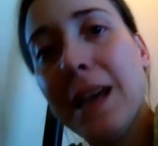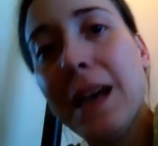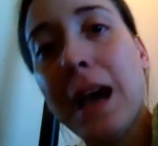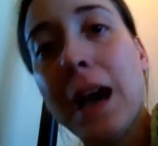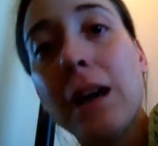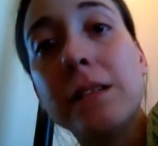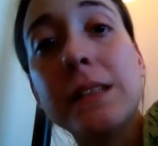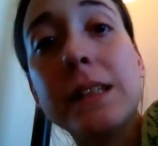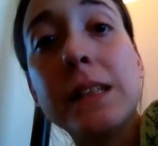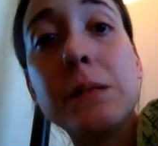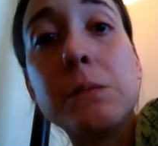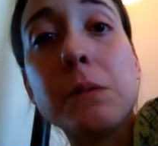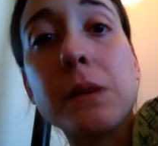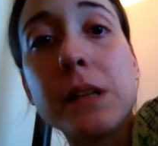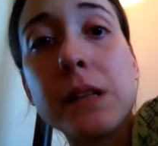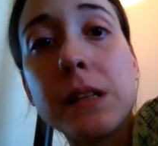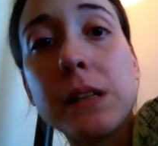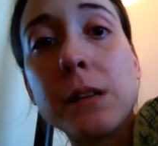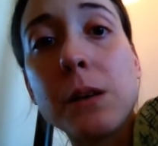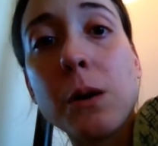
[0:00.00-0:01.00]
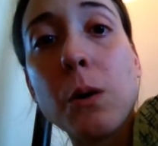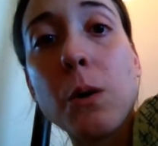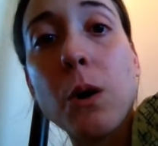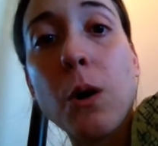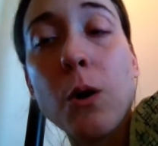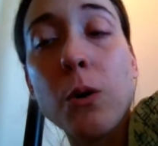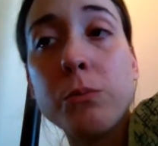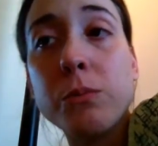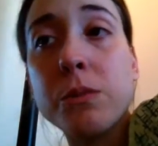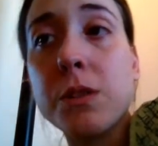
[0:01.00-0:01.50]
I'll need money to go
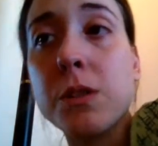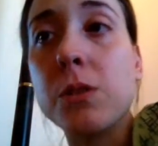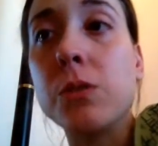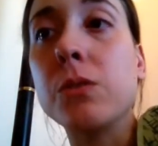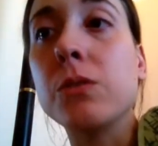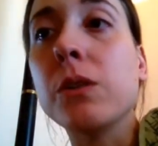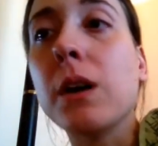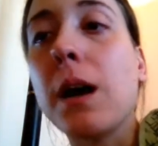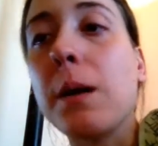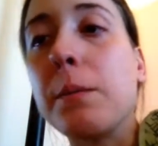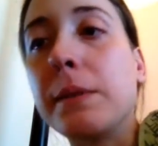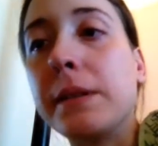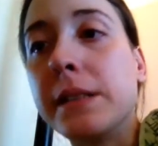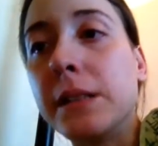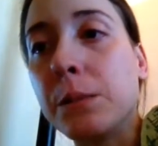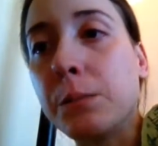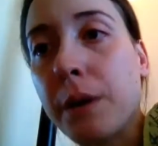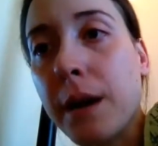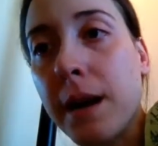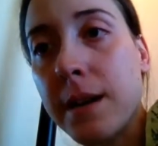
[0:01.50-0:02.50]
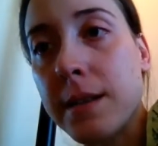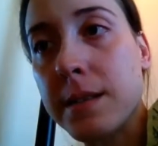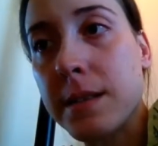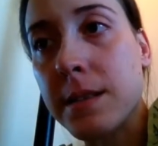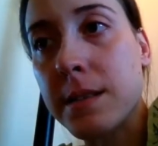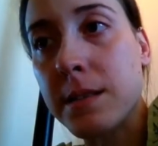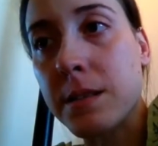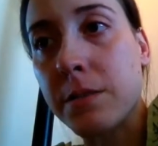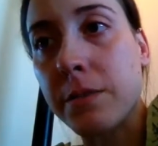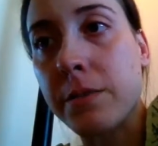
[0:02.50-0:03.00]
home too. I'm in the
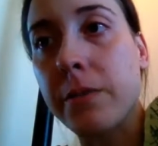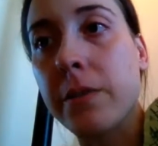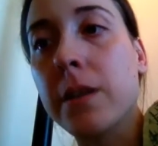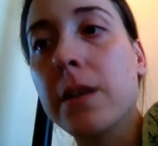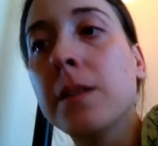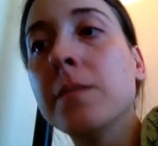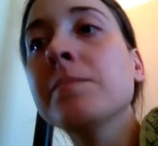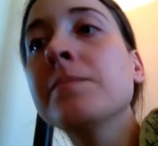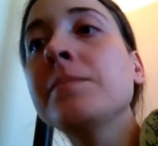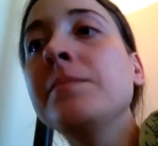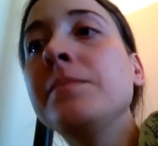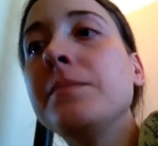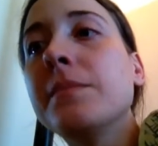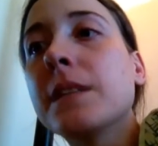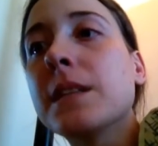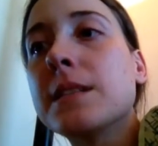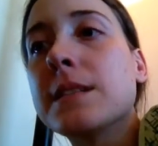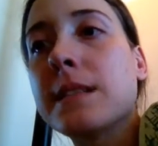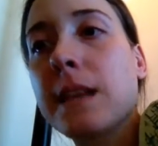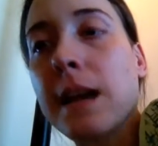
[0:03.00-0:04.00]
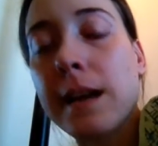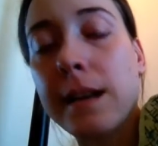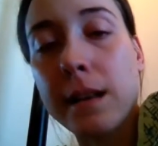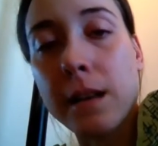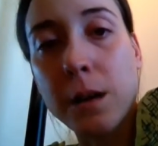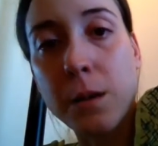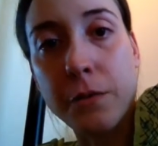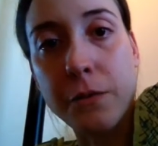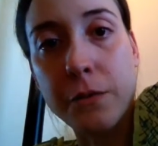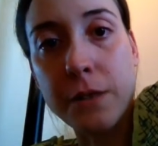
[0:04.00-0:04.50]
process of signing
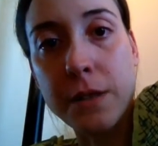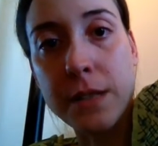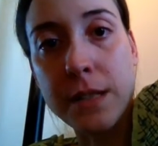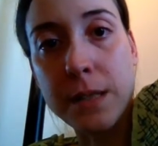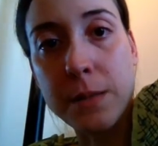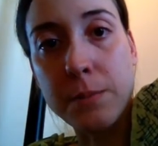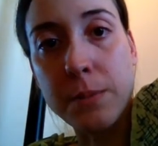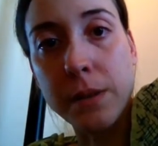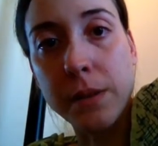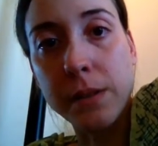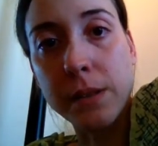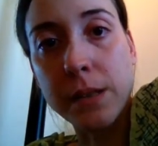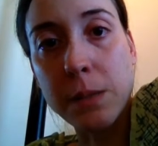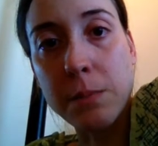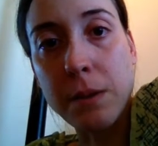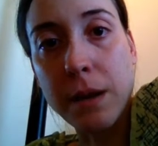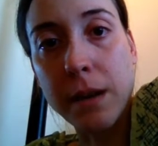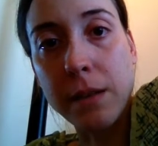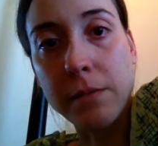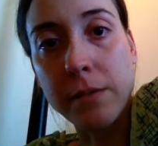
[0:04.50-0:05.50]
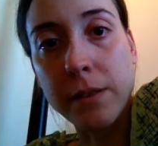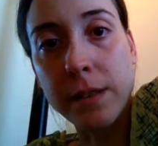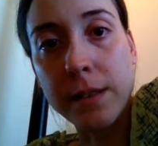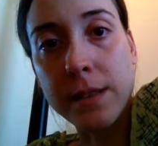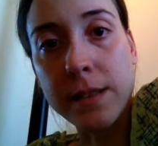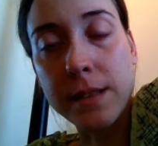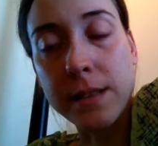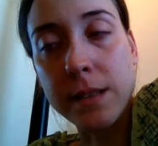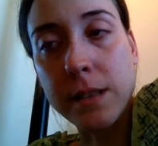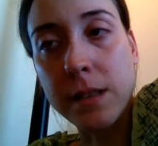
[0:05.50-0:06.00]
up for disability
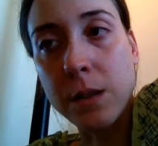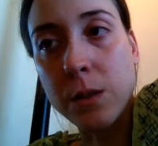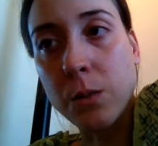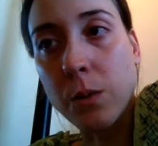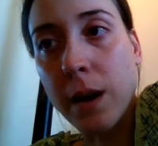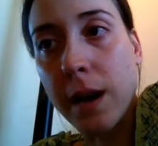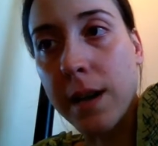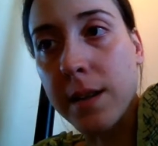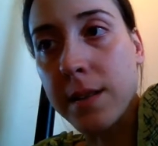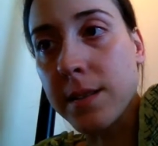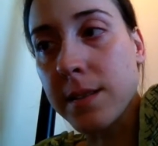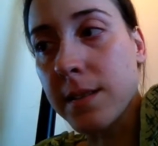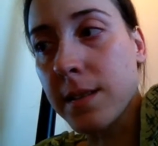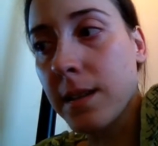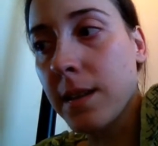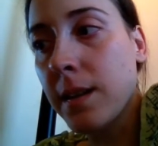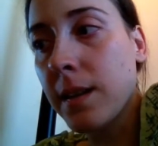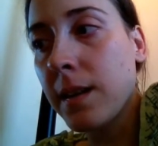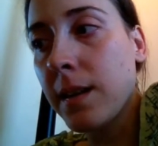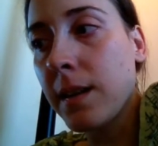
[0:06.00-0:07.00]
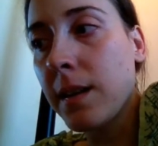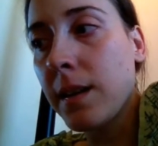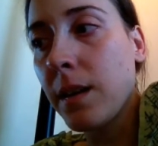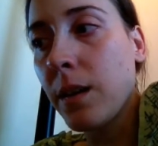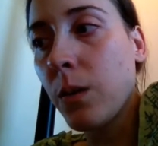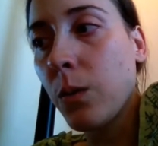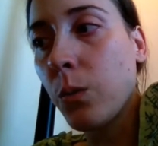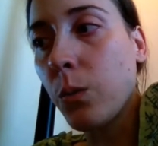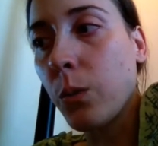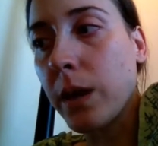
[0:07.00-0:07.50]
benefits in the U.S.,
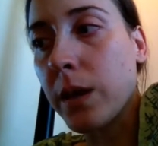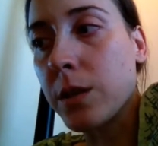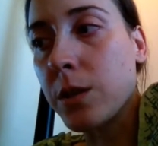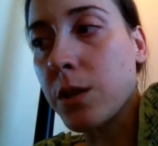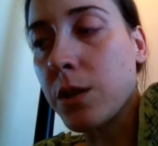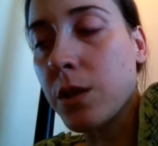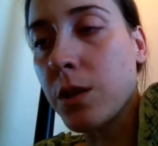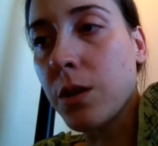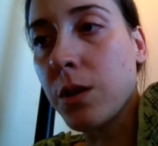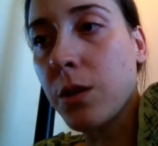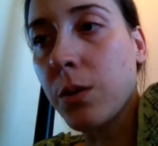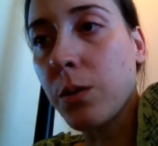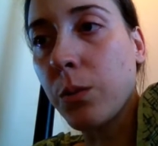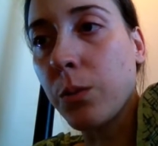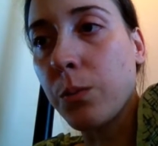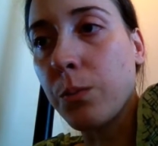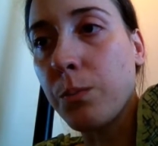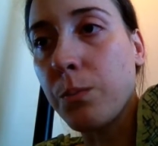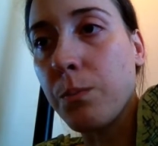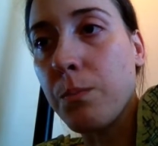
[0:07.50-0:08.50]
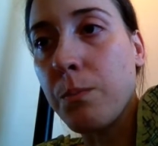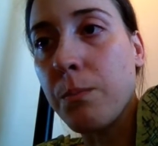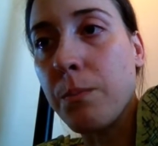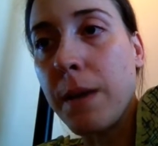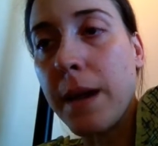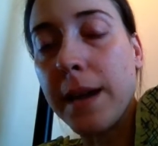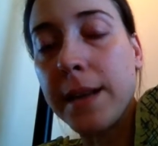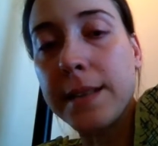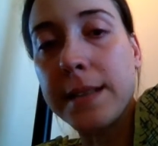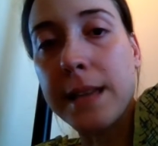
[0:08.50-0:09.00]
which
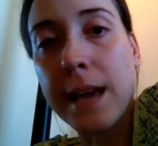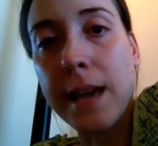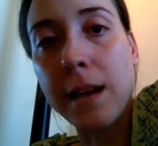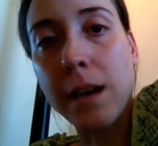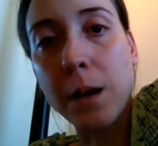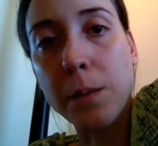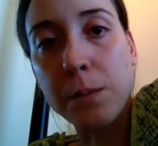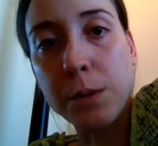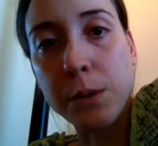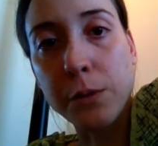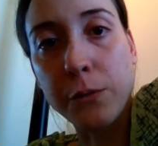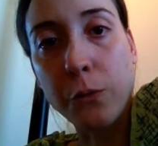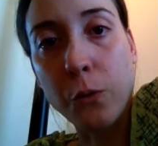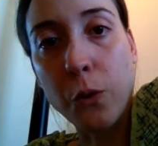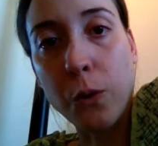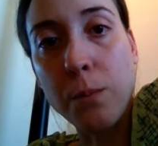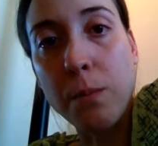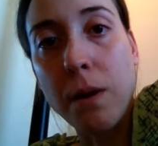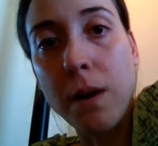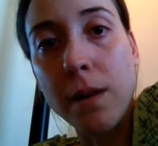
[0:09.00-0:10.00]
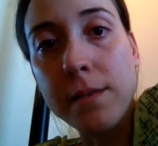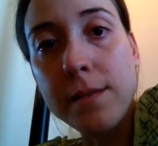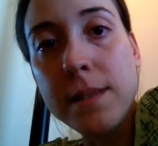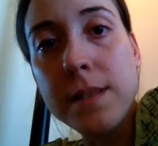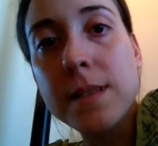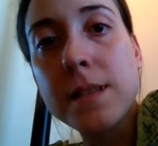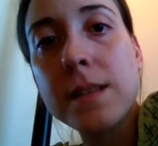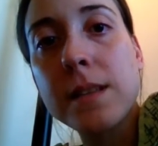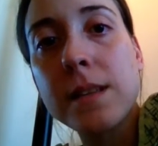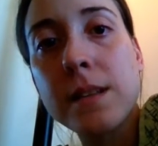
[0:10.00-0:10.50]
may take up to 4
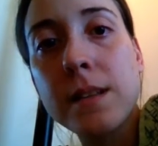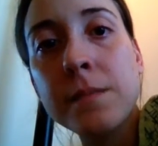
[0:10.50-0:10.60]
months